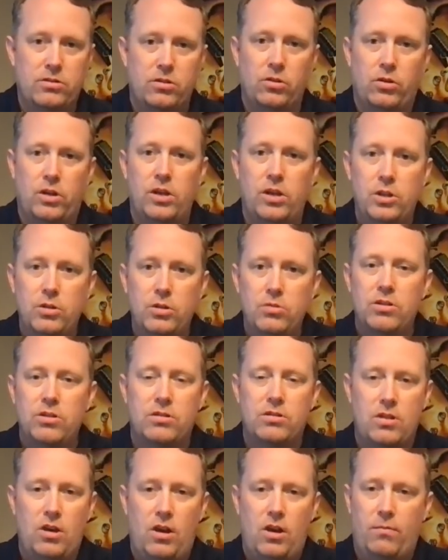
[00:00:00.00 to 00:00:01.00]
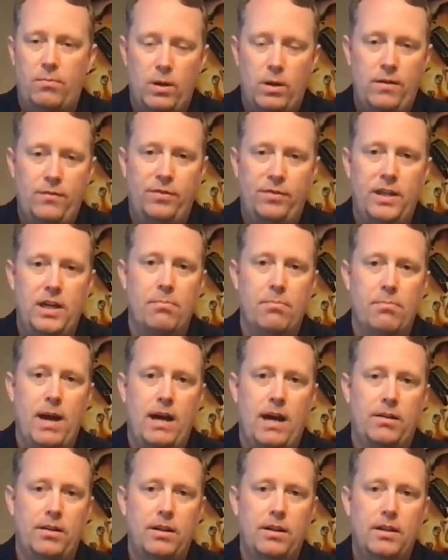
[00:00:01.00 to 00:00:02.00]
So can you just talk briefly
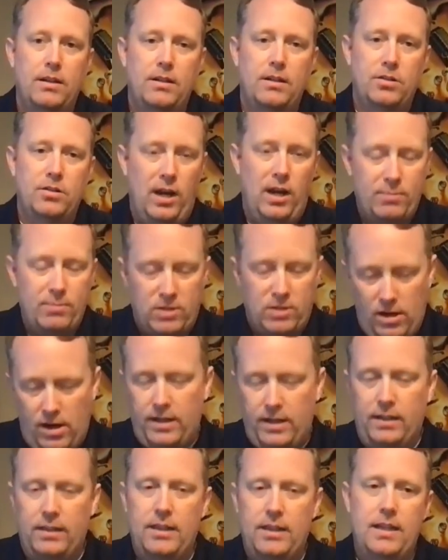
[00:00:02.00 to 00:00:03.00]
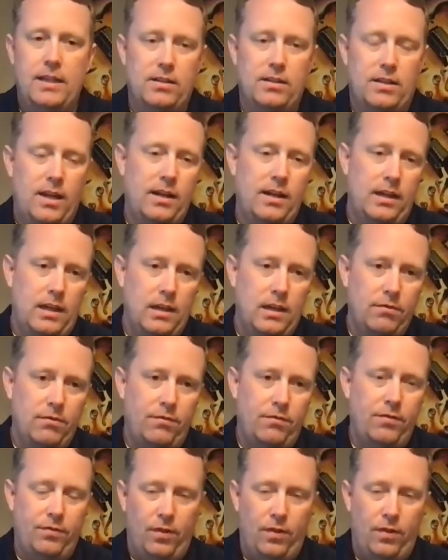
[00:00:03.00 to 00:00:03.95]
about James Connolly and kind of give,